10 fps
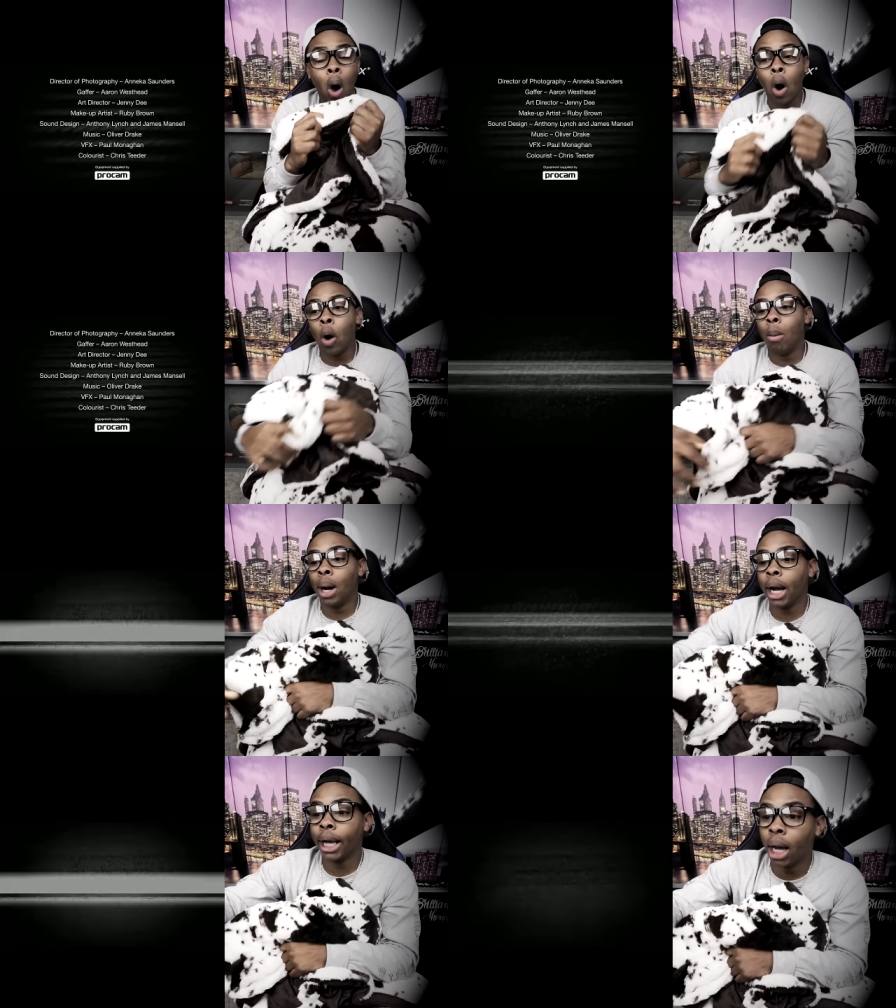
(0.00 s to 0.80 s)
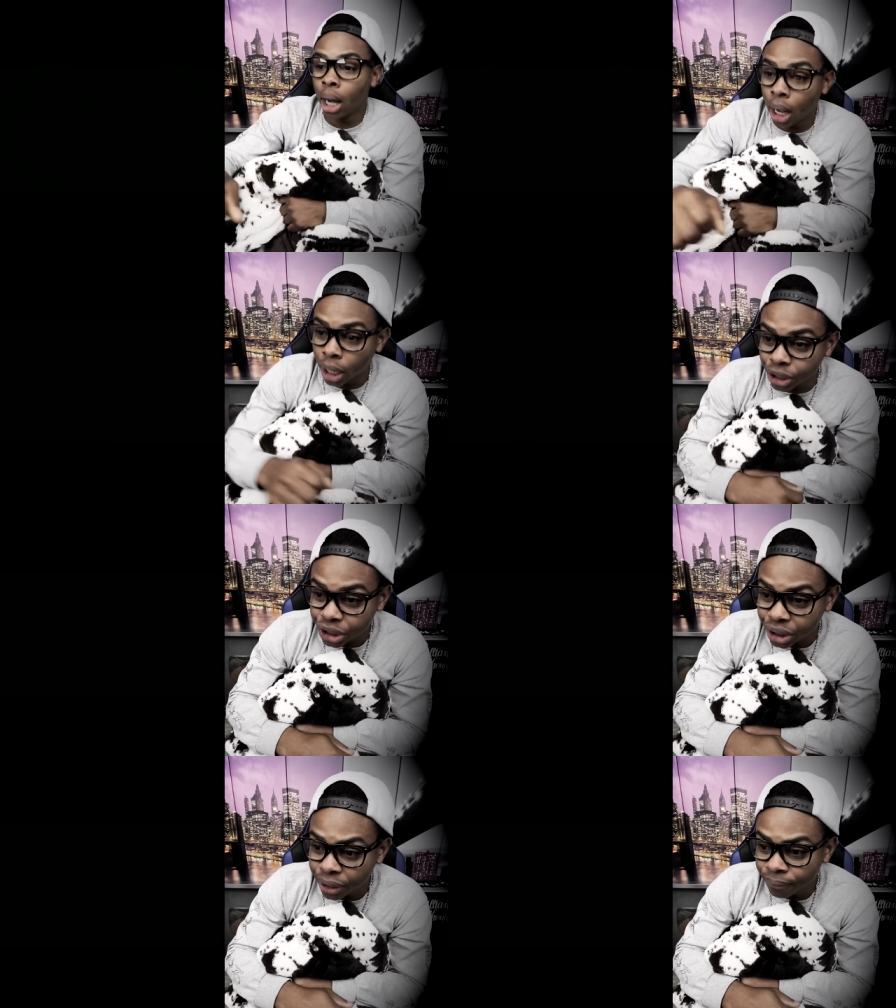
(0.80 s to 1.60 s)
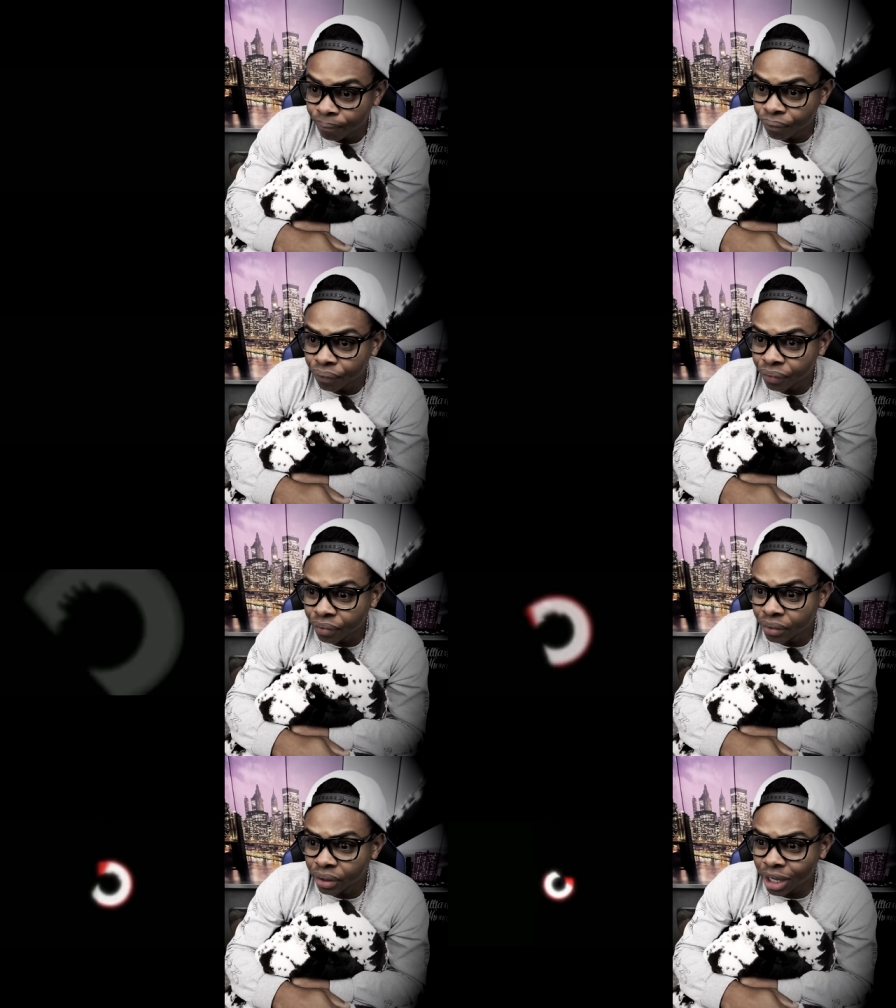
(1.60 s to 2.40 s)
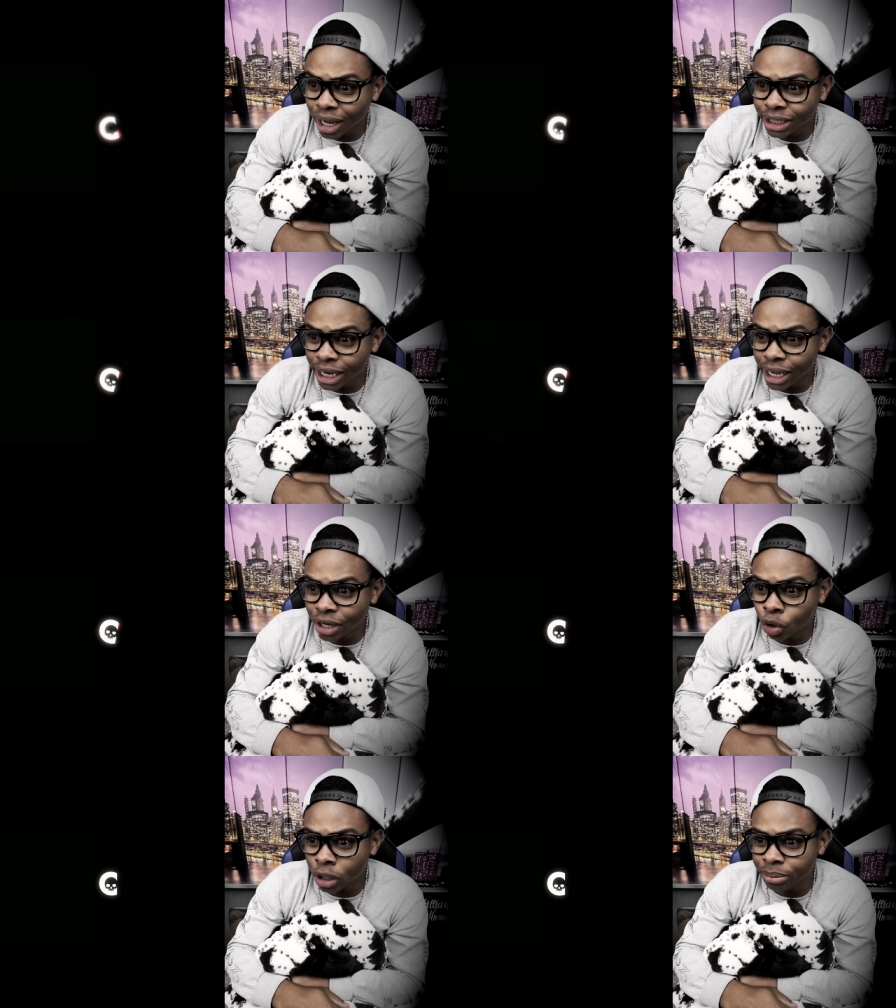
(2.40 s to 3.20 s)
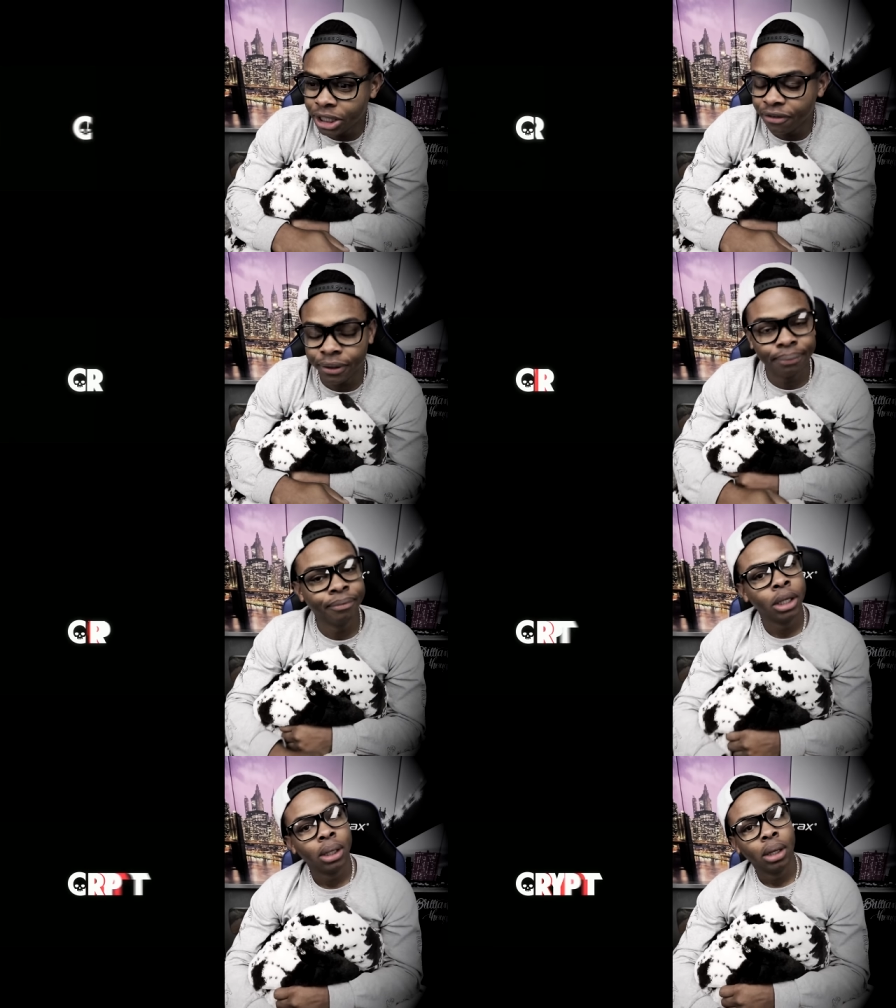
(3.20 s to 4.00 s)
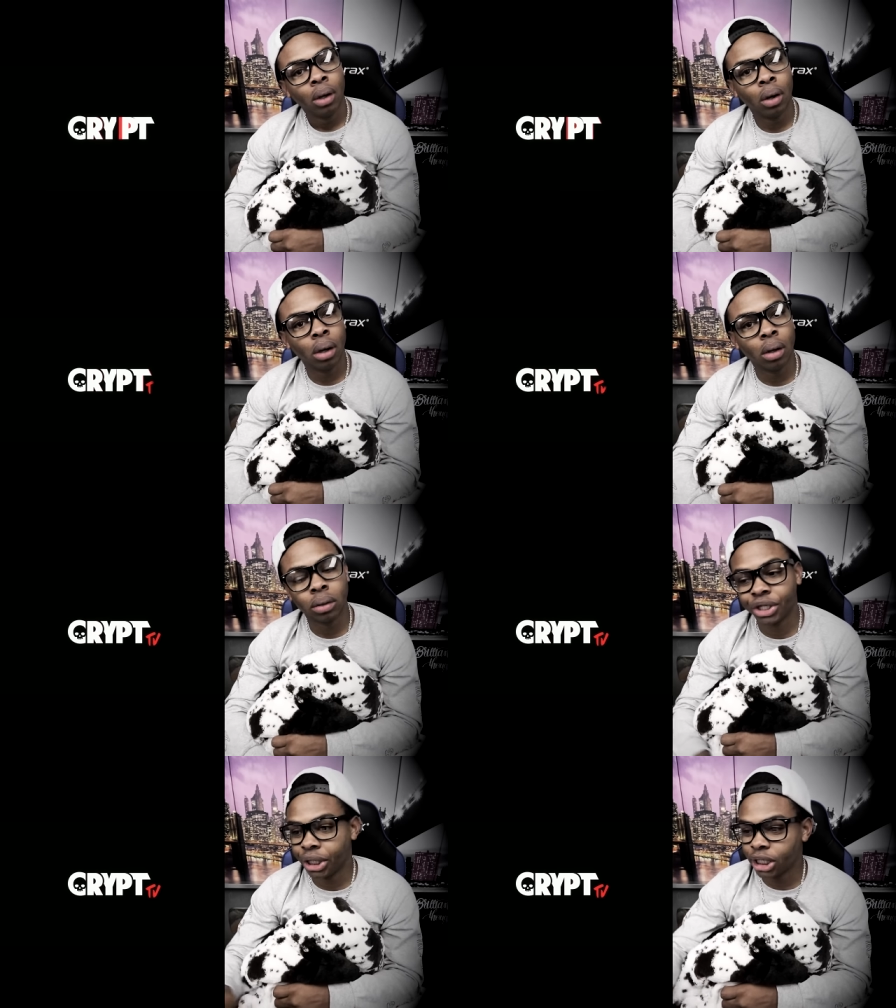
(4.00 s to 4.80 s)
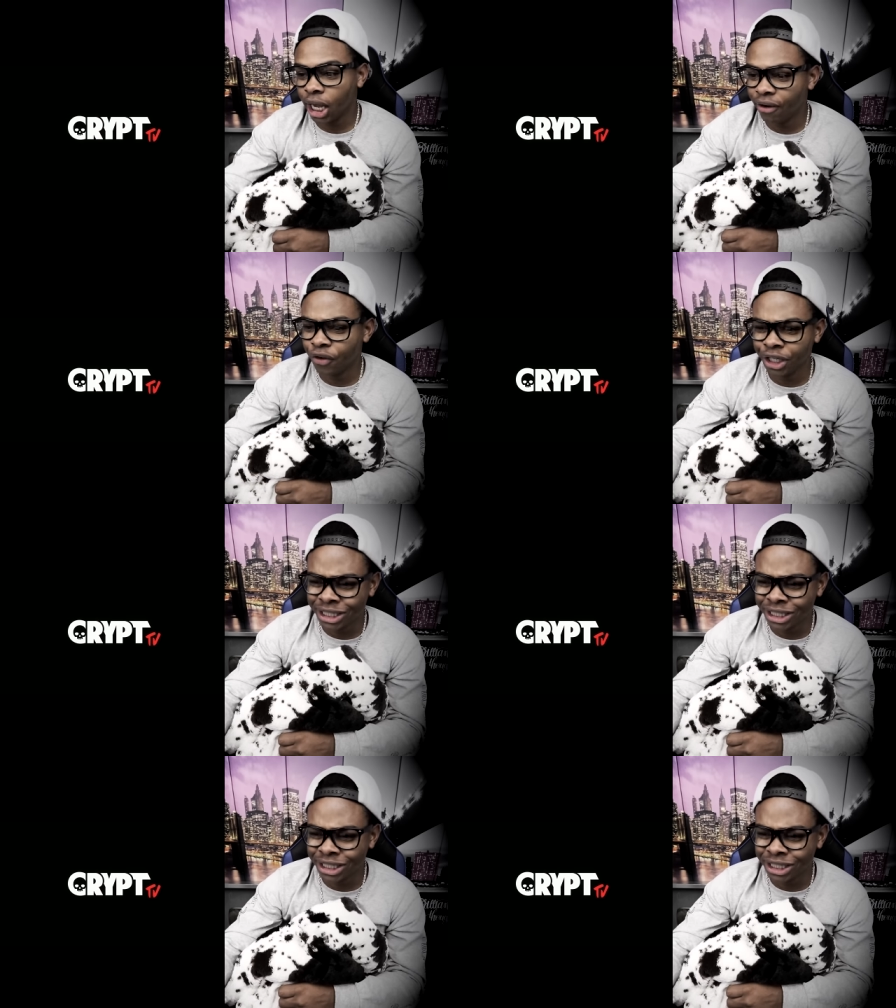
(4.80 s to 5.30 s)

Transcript: Oh my gosh. God dang, Crypt TV. Oh, jeez, every